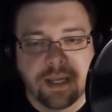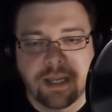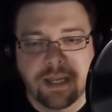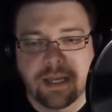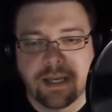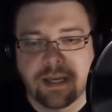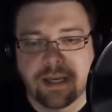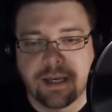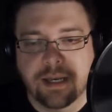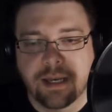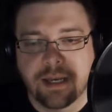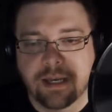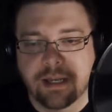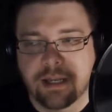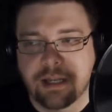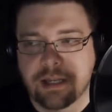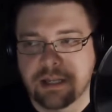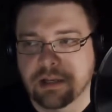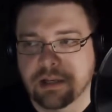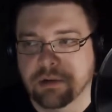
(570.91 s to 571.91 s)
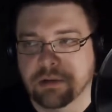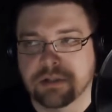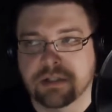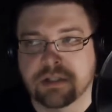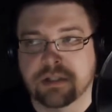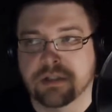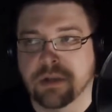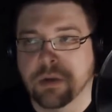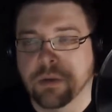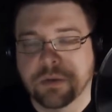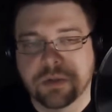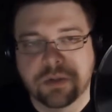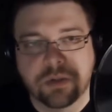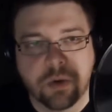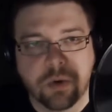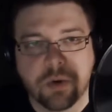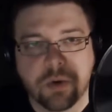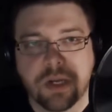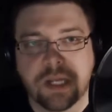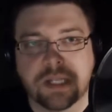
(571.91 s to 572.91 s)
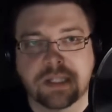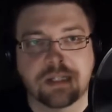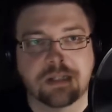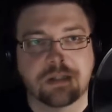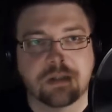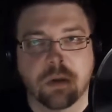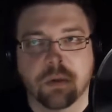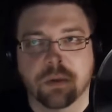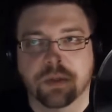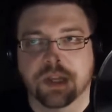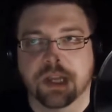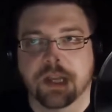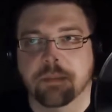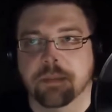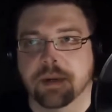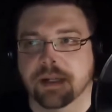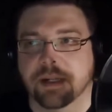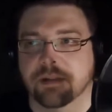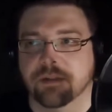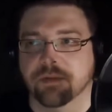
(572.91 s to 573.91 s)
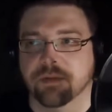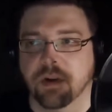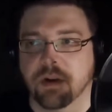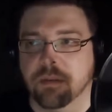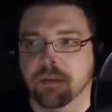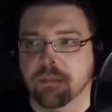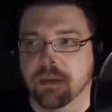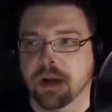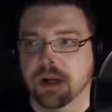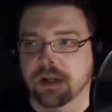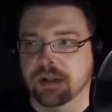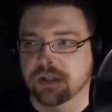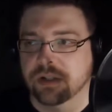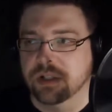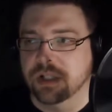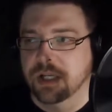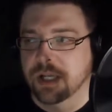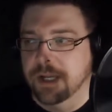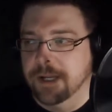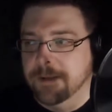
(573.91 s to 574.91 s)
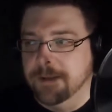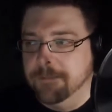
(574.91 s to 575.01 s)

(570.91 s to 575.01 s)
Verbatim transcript: It, it, it you know, it's its own story, it's its own thing, but it's very much